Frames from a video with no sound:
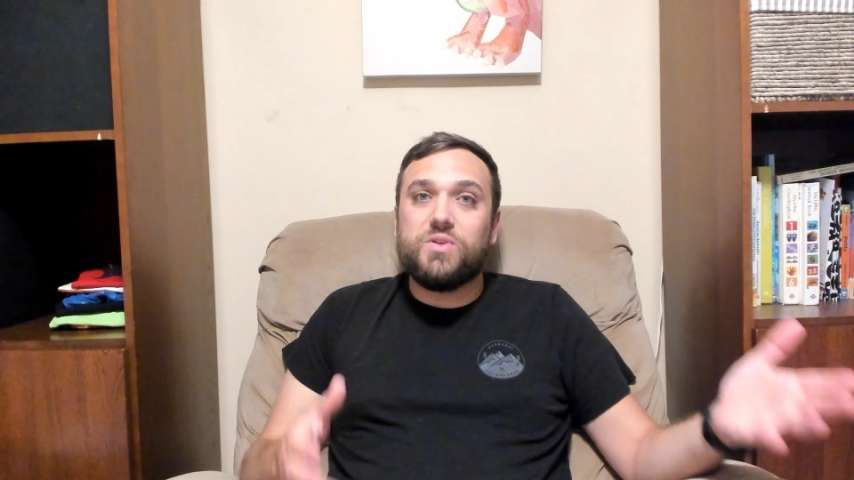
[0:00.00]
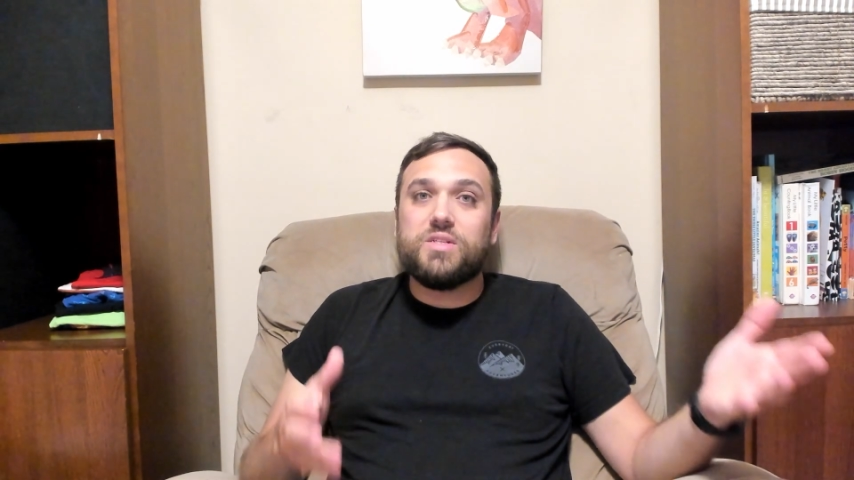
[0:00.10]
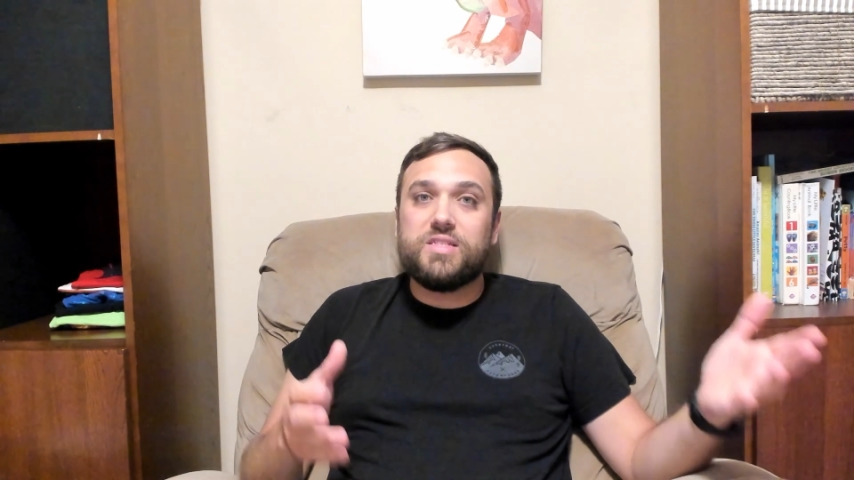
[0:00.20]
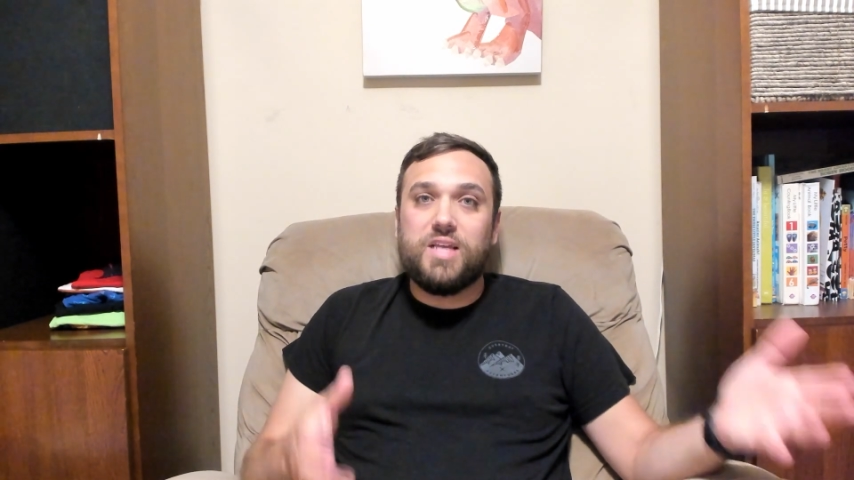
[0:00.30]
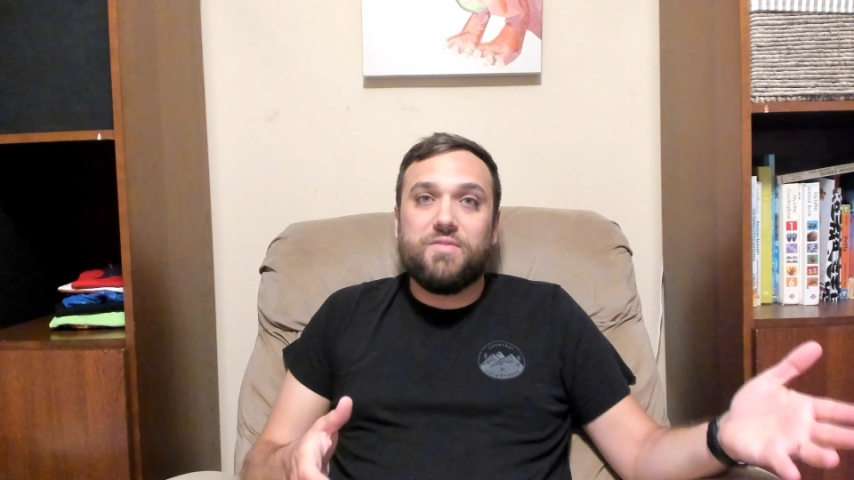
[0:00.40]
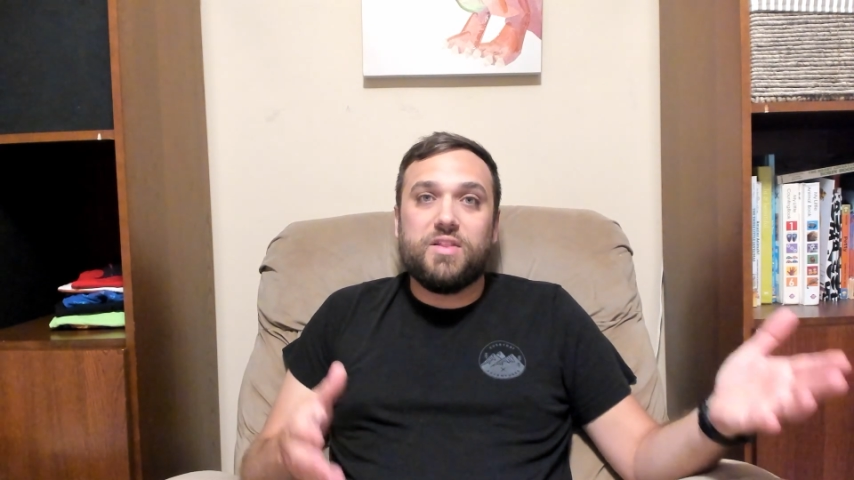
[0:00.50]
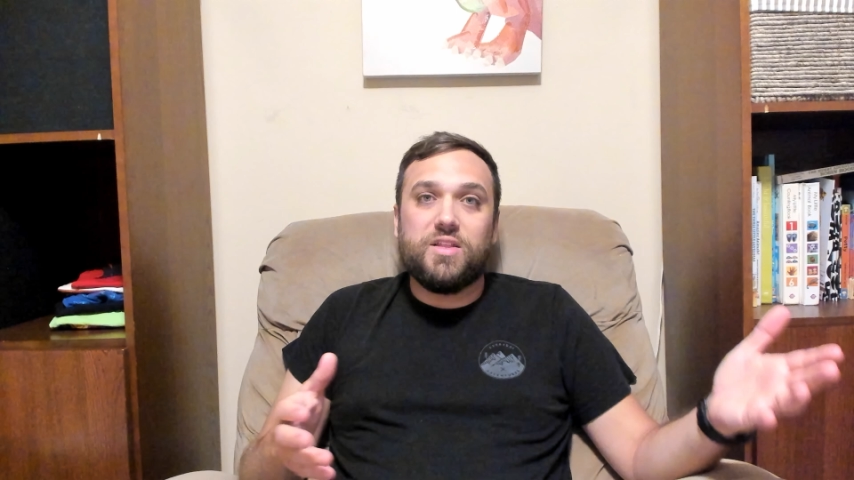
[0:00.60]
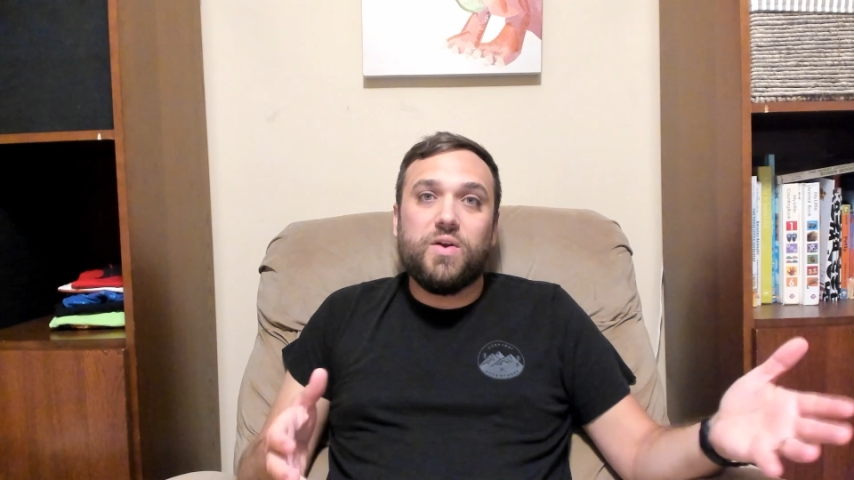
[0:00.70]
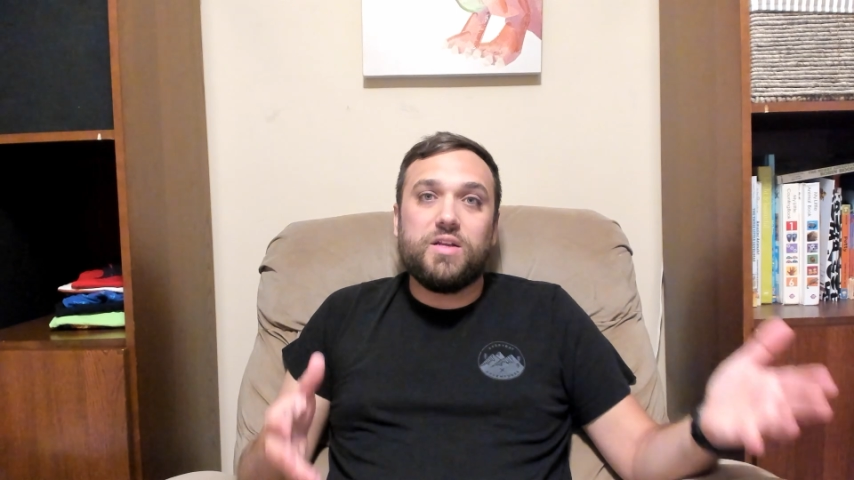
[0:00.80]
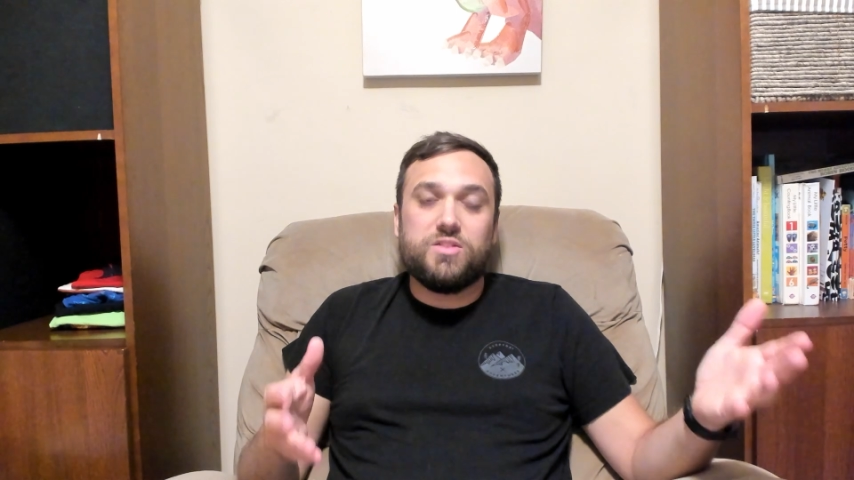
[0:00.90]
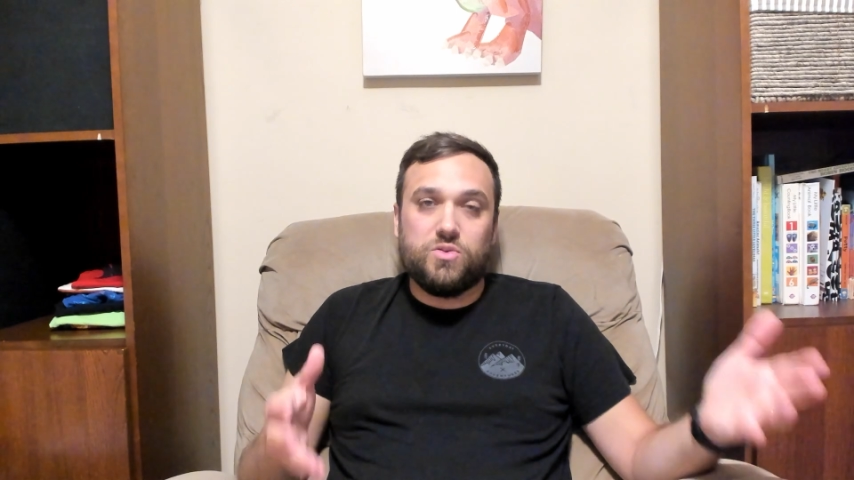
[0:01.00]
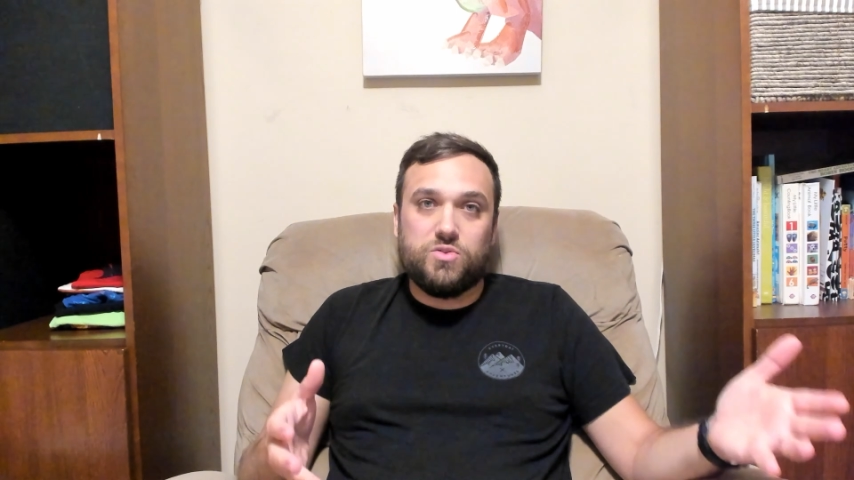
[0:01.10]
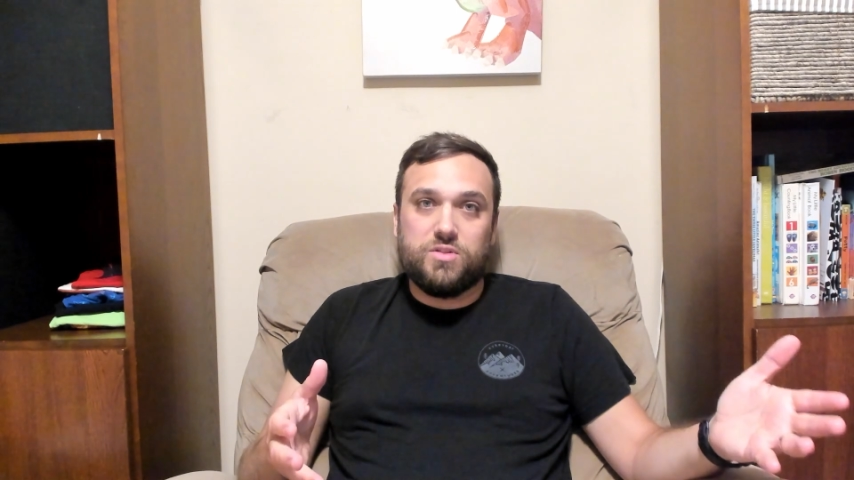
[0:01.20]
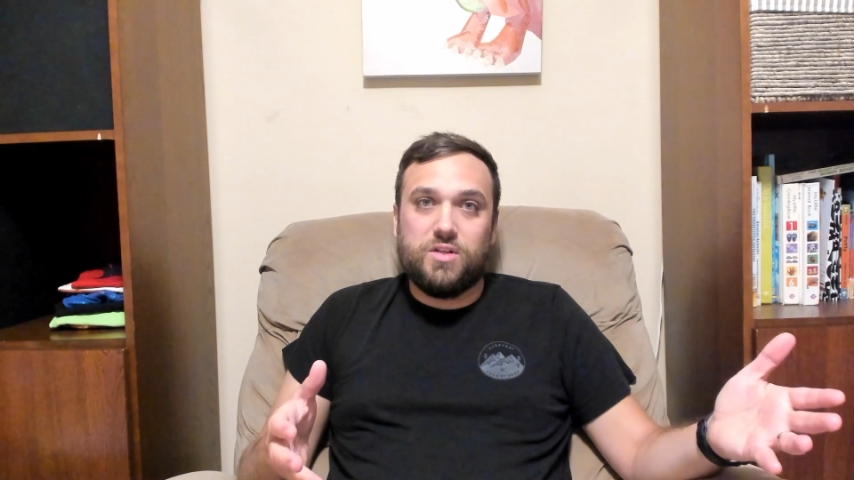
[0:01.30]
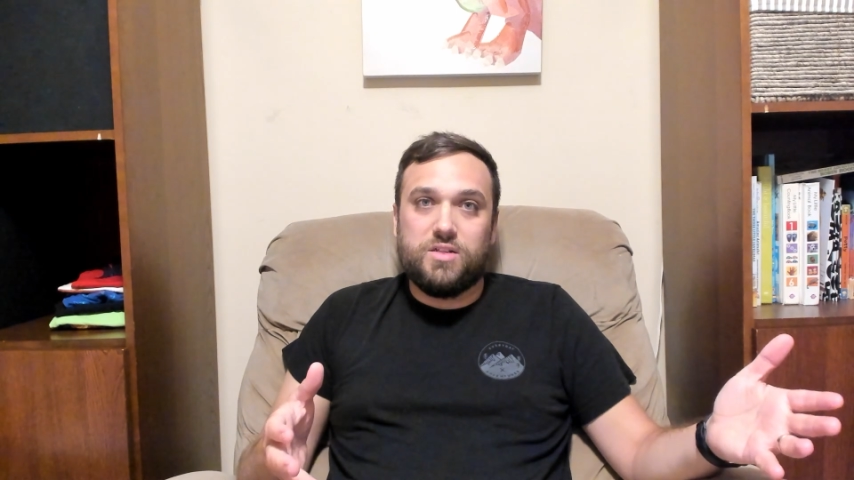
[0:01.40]
7th grade social
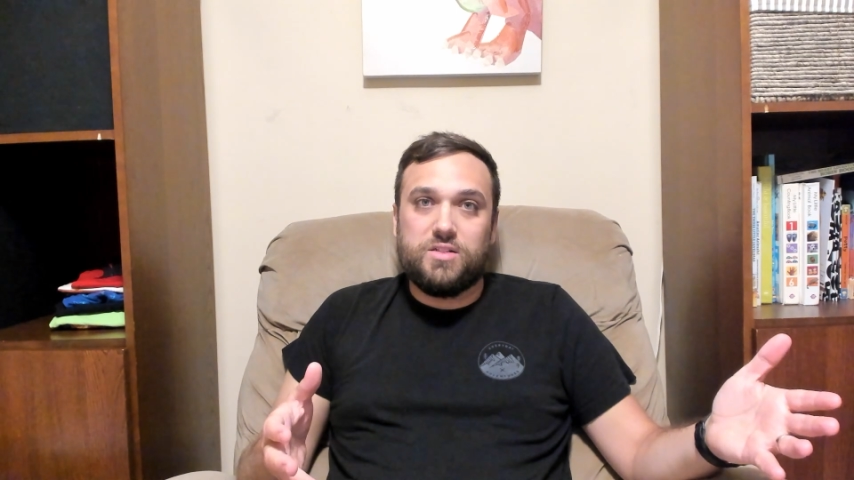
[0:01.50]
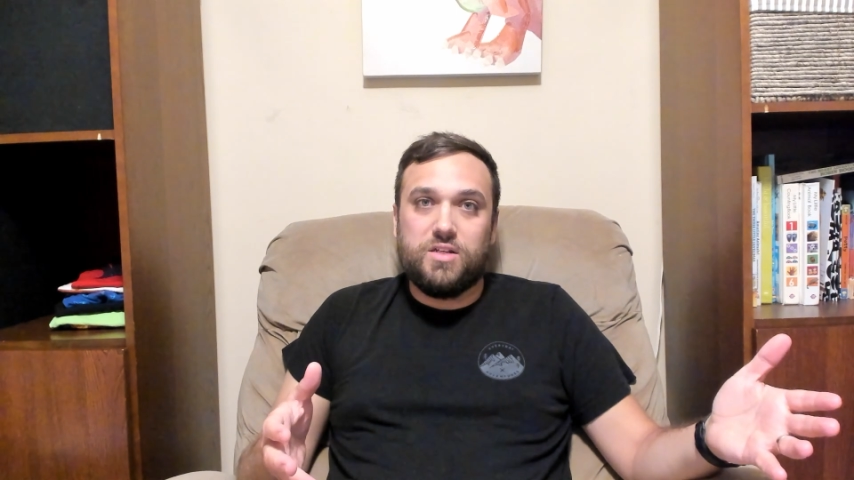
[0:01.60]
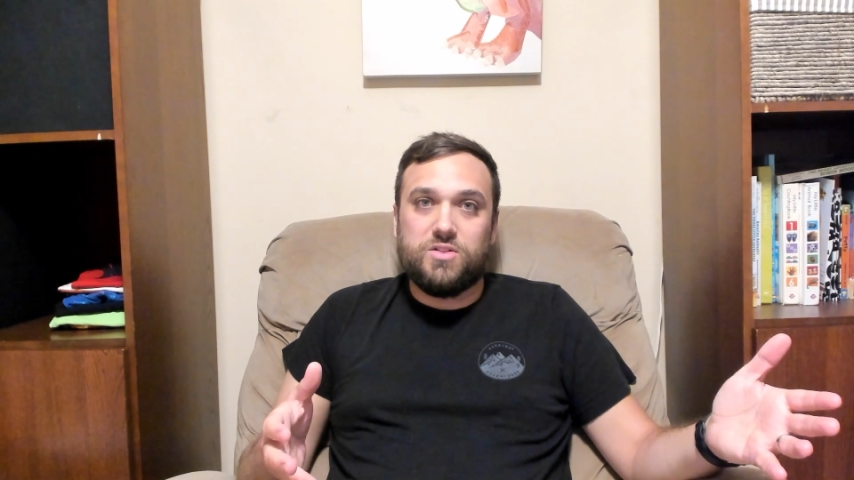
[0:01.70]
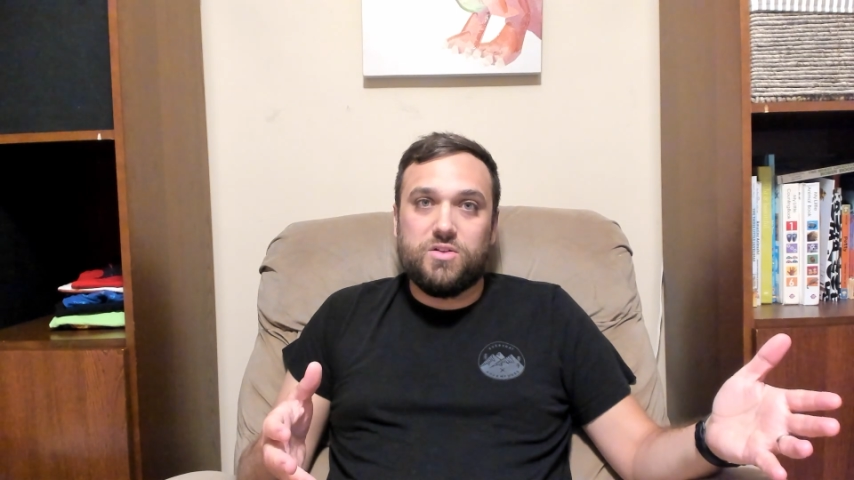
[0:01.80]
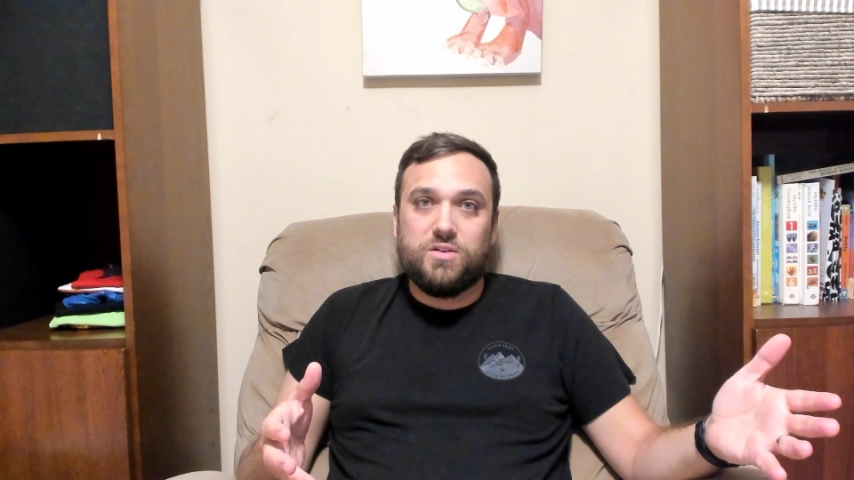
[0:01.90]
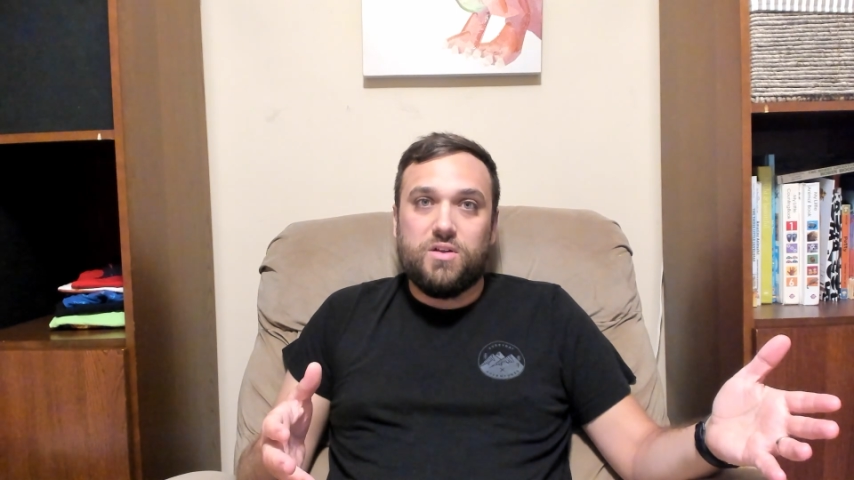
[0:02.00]
studies teacher.